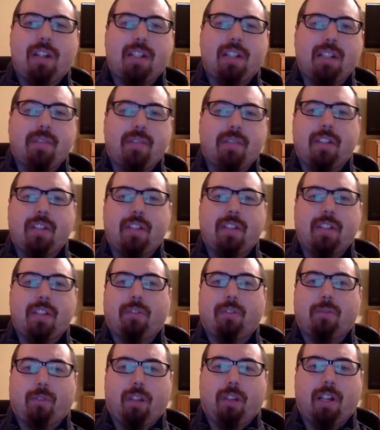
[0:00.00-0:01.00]
TV
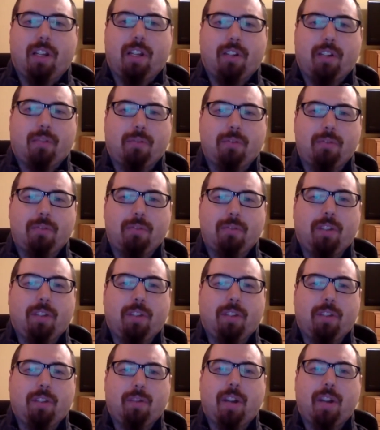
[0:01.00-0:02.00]
crew
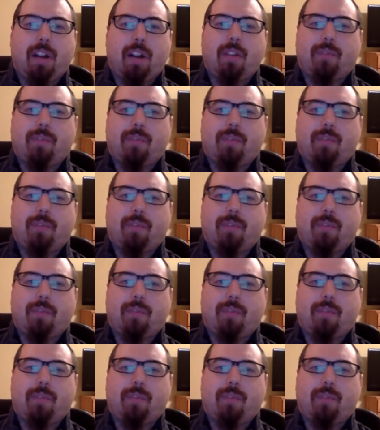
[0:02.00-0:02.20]
in prayer.